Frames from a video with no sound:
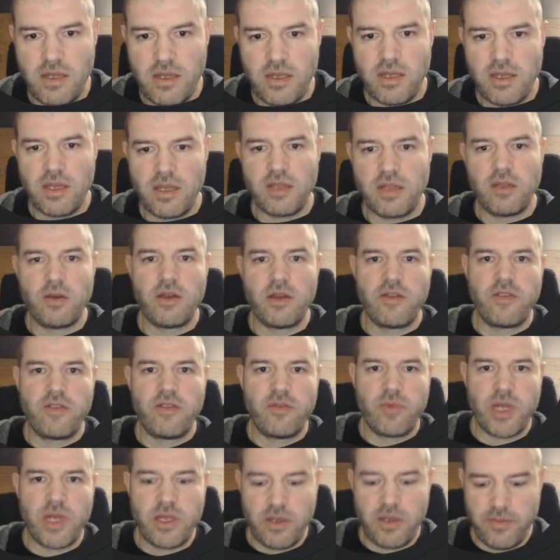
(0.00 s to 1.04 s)
Hello
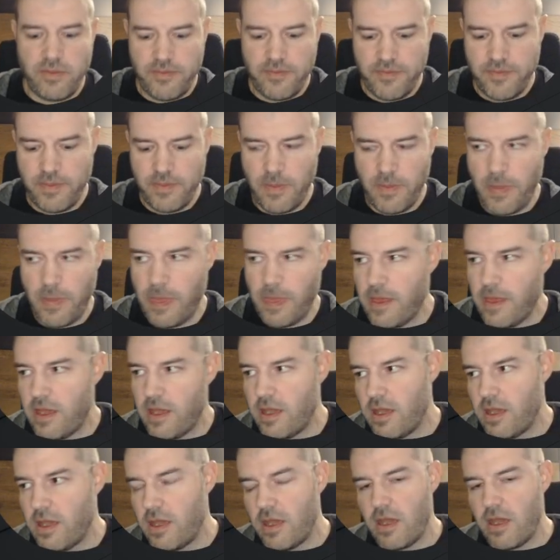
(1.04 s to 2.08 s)
everybody.
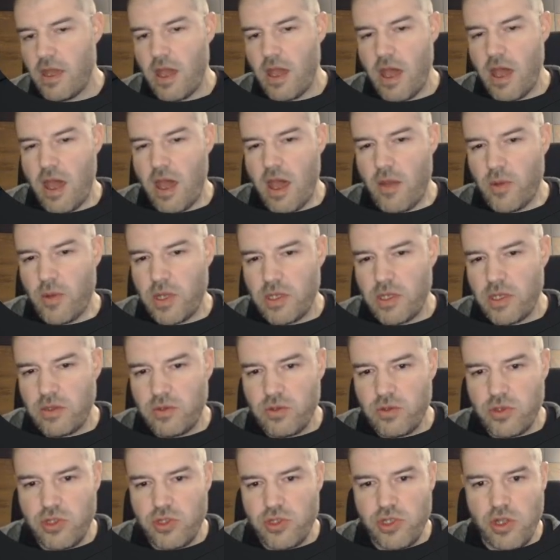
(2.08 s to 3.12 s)
I wanted to
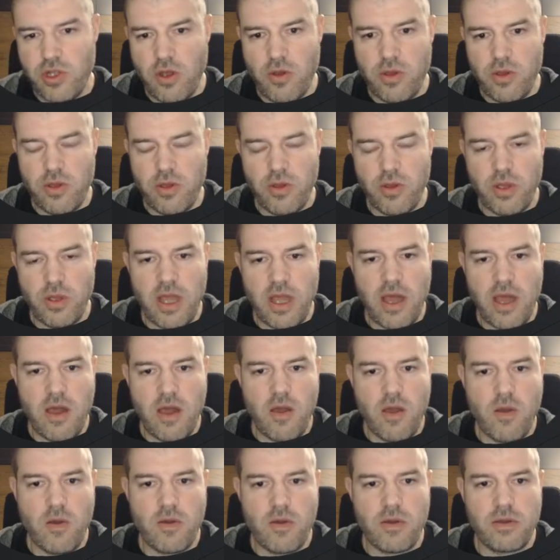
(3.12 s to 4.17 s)
show you
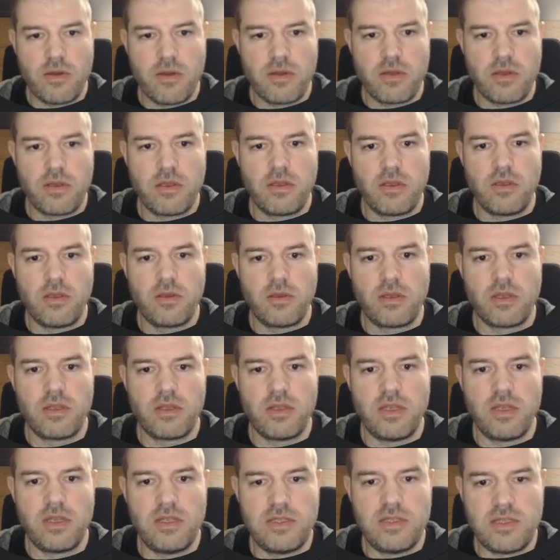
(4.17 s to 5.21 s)
how you can
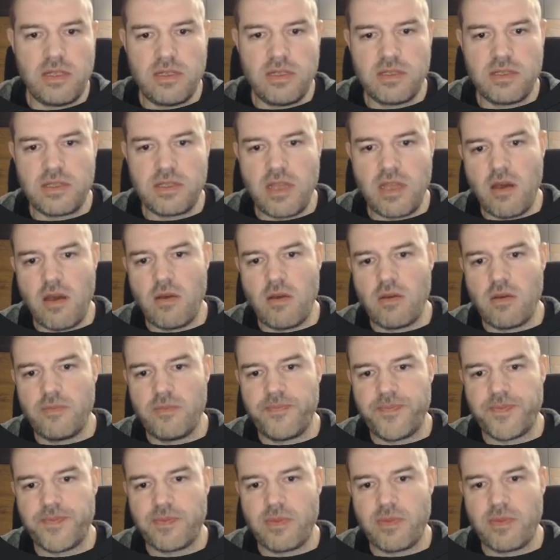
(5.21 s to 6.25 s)
easily install
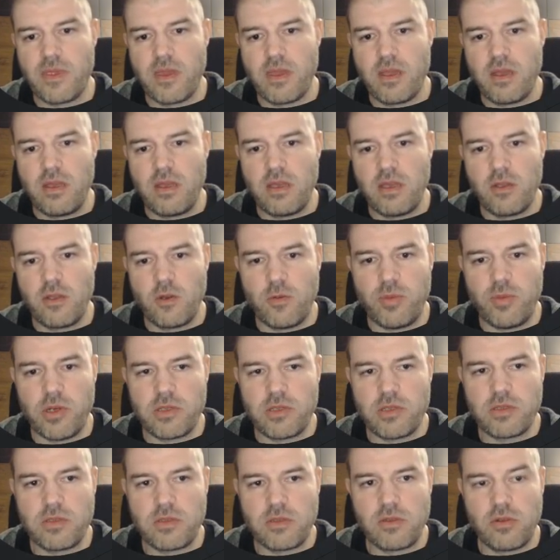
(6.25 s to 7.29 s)

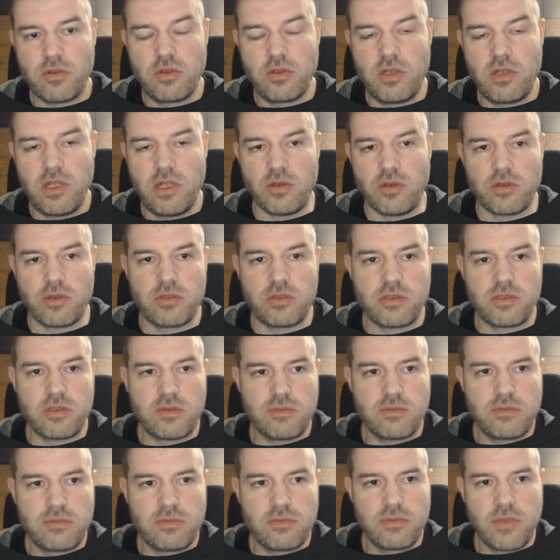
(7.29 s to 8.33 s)
IncoPOS on Linux.
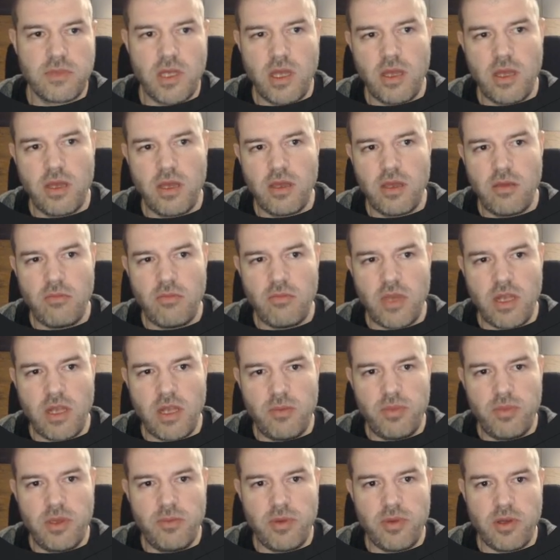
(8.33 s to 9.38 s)
Many
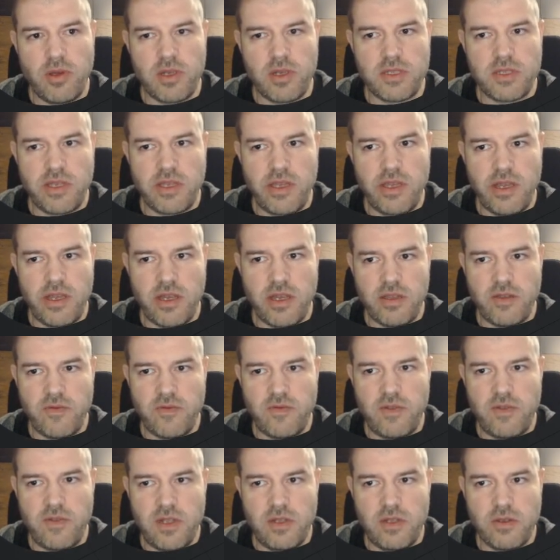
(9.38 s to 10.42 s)
people are scared of
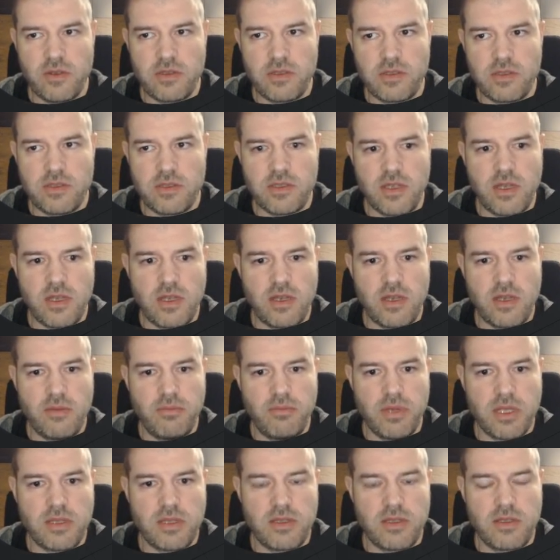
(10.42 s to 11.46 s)
Linux,
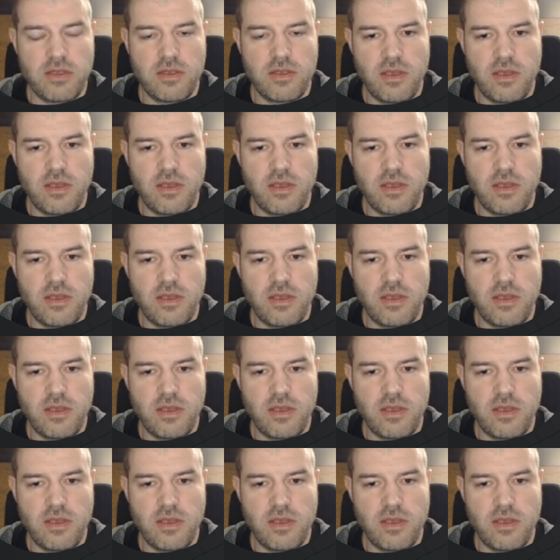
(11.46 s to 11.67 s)
but